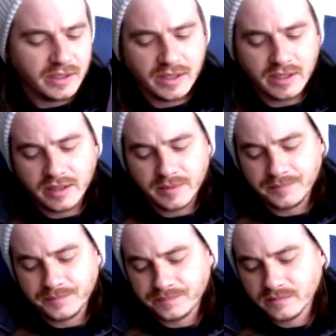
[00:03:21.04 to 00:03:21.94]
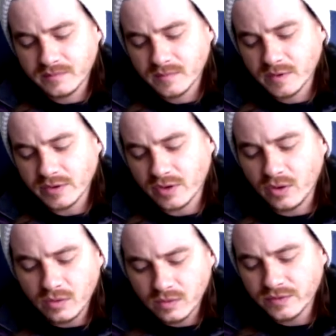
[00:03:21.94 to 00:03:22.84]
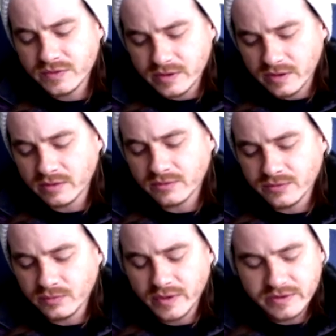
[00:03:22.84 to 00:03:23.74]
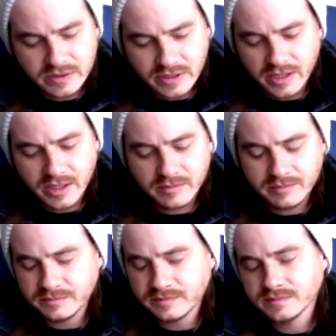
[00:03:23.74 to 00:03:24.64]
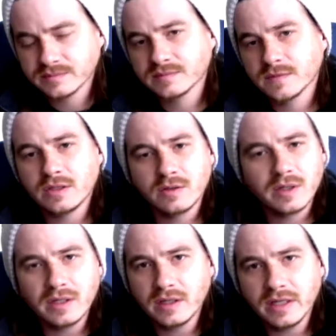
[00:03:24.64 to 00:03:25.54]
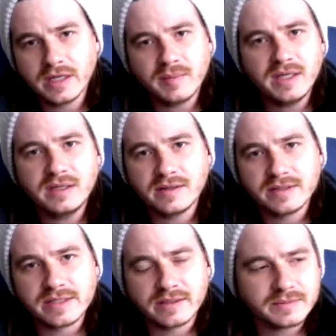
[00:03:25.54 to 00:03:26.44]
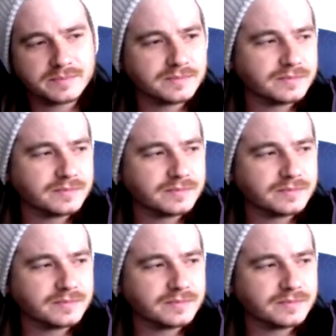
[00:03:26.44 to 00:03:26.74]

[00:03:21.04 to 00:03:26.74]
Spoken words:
the colds of wintertime, you know, it can be any of these things.